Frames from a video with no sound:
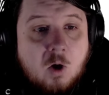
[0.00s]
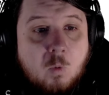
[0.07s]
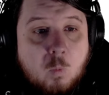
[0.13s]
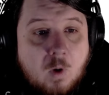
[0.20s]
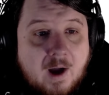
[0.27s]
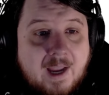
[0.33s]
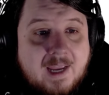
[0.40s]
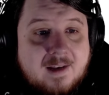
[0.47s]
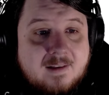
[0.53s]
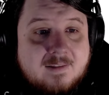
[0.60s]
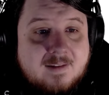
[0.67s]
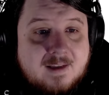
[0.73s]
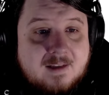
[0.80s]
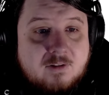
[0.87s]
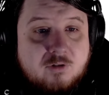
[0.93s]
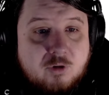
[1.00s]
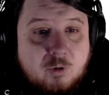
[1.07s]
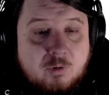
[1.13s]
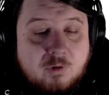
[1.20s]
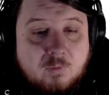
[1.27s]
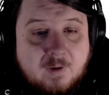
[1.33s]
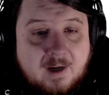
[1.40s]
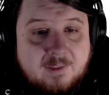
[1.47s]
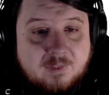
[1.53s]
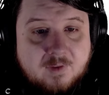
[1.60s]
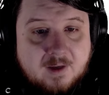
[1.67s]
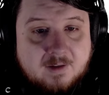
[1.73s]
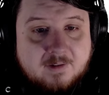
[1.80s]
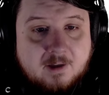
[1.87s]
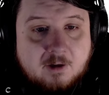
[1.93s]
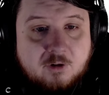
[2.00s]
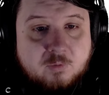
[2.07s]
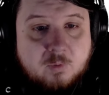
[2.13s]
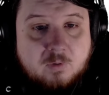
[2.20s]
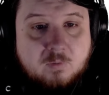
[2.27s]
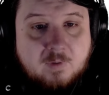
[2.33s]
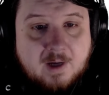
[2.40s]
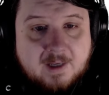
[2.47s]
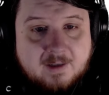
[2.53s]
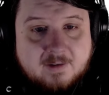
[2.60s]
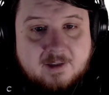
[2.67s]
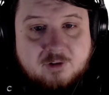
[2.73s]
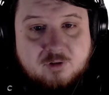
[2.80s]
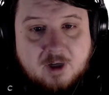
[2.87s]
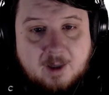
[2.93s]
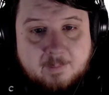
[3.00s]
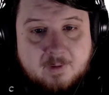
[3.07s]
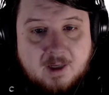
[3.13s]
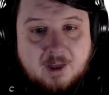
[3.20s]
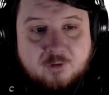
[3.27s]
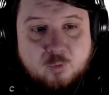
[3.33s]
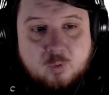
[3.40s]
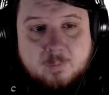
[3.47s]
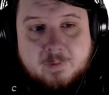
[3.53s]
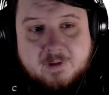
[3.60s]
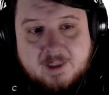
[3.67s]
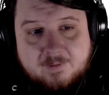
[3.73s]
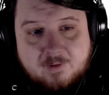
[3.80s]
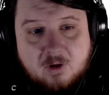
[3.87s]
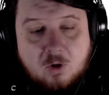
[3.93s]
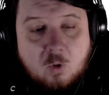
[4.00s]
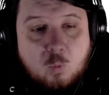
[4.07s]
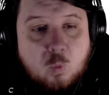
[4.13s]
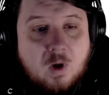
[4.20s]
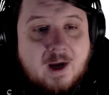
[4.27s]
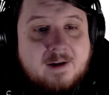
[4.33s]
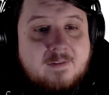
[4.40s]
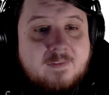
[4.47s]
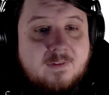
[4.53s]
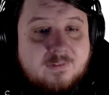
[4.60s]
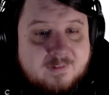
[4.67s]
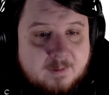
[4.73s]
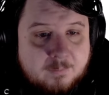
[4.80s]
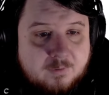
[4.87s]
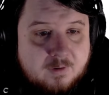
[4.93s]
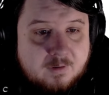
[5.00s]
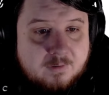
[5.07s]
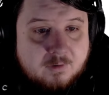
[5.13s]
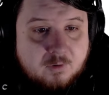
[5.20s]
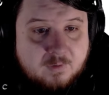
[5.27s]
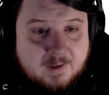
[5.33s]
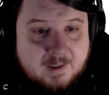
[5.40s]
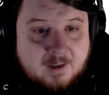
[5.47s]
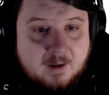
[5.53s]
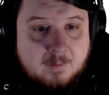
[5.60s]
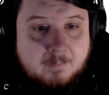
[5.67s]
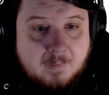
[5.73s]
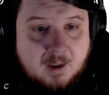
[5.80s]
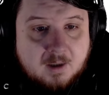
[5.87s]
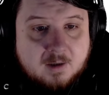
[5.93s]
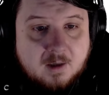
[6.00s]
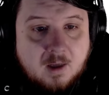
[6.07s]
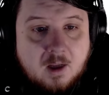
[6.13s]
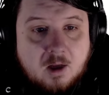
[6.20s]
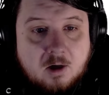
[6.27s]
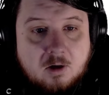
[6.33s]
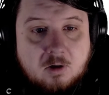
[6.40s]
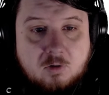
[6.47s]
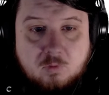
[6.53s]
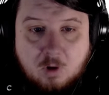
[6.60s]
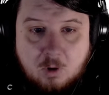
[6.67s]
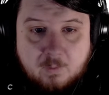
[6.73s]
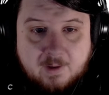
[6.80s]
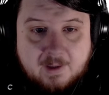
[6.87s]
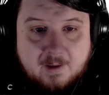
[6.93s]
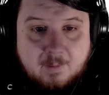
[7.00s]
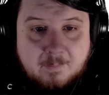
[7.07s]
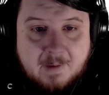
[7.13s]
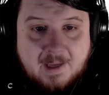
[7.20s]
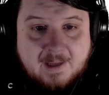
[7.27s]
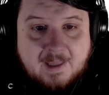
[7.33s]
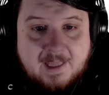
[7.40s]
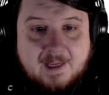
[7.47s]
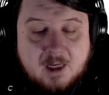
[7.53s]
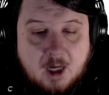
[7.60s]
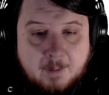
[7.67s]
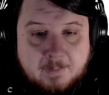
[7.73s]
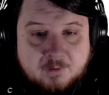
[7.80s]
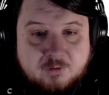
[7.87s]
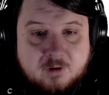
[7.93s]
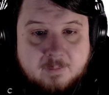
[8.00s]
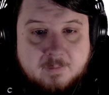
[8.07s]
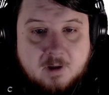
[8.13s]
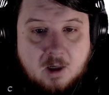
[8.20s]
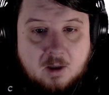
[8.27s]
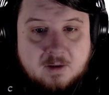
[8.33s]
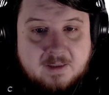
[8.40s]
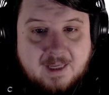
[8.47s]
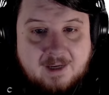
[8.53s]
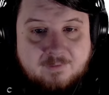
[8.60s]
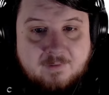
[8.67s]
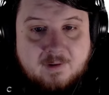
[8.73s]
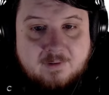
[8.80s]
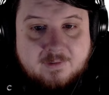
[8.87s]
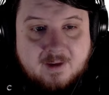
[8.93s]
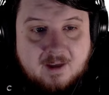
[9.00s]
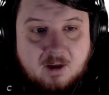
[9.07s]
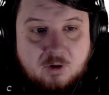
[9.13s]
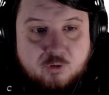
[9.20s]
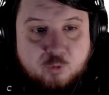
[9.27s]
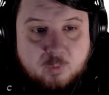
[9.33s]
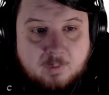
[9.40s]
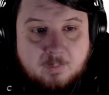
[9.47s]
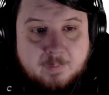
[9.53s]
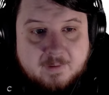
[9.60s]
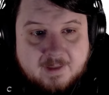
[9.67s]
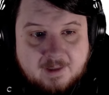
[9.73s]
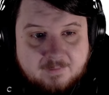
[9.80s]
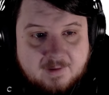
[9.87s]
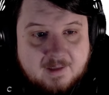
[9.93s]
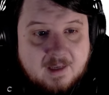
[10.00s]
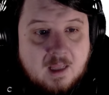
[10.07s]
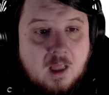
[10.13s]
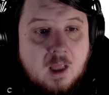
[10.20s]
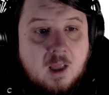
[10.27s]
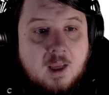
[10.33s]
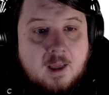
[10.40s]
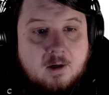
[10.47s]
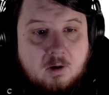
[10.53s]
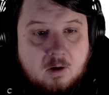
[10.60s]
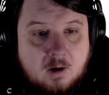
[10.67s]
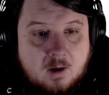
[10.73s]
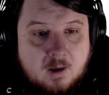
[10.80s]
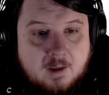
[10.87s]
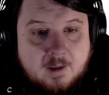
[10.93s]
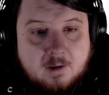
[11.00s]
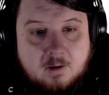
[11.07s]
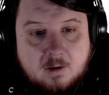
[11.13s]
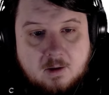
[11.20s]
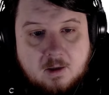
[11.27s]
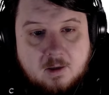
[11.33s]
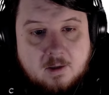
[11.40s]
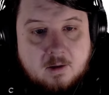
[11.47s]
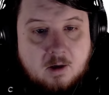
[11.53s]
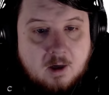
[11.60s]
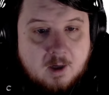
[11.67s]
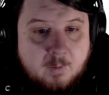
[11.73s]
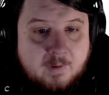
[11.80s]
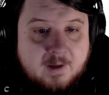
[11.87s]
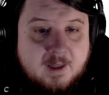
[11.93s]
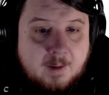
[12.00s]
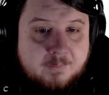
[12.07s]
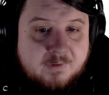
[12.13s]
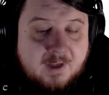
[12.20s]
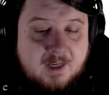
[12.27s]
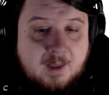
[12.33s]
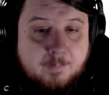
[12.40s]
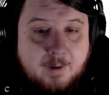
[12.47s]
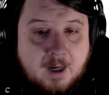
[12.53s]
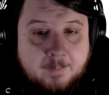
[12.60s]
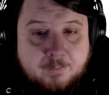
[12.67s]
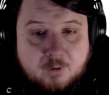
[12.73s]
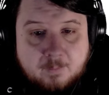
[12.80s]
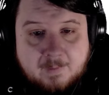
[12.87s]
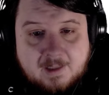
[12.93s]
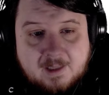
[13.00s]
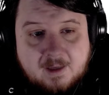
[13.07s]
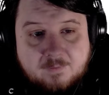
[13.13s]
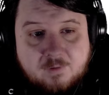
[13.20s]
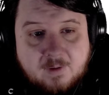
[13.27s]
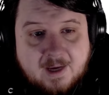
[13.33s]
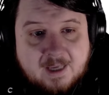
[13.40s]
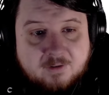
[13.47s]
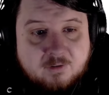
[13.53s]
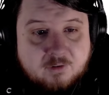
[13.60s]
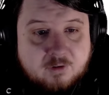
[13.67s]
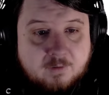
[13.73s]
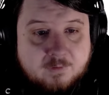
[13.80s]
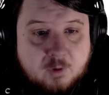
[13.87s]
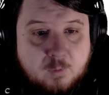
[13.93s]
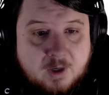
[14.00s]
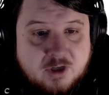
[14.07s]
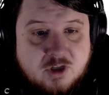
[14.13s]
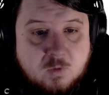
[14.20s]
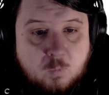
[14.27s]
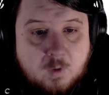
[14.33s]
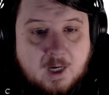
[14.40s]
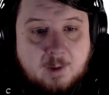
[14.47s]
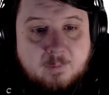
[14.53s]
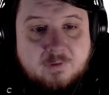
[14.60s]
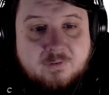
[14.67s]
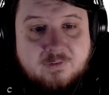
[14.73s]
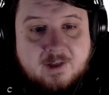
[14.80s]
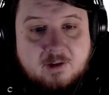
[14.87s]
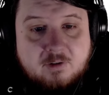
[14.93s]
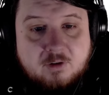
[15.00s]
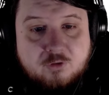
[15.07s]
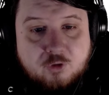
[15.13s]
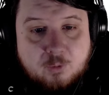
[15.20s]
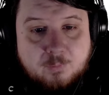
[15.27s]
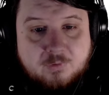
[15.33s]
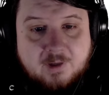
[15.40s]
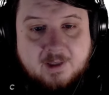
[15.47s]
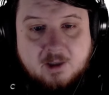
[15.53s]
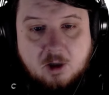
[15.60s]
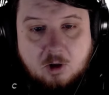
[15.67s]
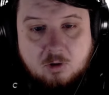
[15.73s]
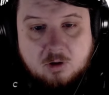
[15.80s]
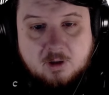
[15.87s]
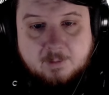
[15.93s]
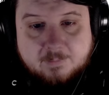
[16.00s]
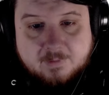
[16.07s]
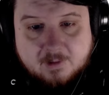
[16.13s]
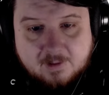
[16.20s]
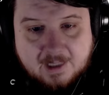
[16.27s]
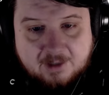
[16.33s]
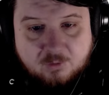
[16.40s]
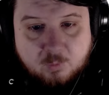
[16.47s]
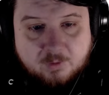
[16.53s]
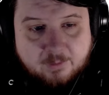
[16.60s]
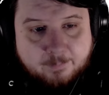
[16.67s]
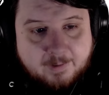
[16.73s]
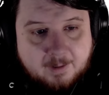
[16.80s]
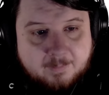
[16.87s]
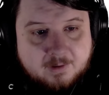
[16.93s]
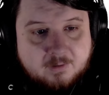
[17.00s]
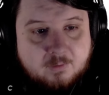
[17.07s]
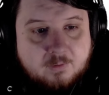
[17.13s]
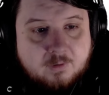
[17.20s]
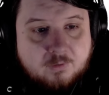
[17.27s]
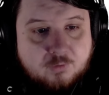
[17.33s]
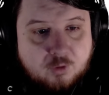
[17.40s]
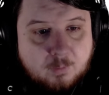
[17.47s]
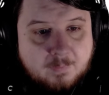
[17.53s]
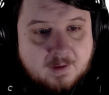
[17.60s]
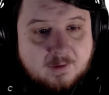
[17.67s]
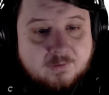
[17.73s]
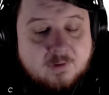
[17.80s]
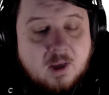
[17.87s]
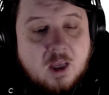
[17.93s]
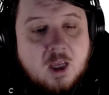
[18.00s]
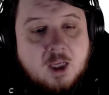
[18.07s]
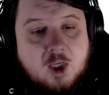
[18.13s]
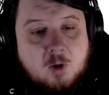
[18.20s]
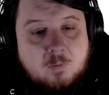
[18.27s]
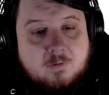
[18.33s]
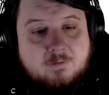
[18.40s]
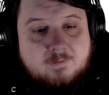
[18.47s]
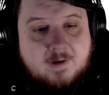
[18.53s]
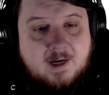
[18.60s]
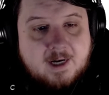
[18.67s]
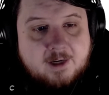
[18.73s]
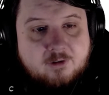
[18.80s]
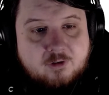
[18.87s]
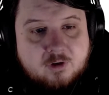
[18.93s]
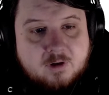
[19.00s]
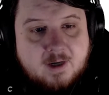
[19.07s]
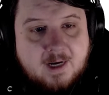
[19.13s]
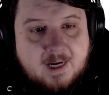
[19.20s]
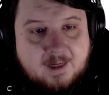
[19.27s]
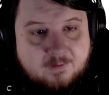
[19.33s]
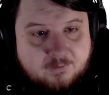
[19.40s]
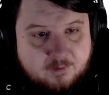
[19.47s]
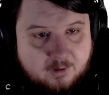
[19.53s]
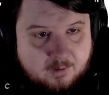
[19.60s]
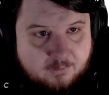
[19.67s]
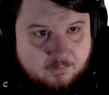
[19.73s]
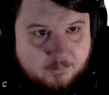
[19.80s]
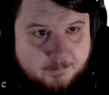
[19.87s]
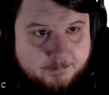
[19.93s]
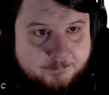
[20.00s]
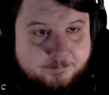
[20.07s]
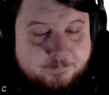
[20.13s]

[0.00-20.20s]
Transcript: Why did Do the Right Thing tell us we're radically tribalized so we believe it? Why did The Simpsons creator Mark Groening make a comic strip called Life is Hell so we would believe it? And on and on and on. And when it comes to any popular media, if you ask yourself the question, why would secret doomsday cult kleptocrats want the public to consume this? You will find your answers.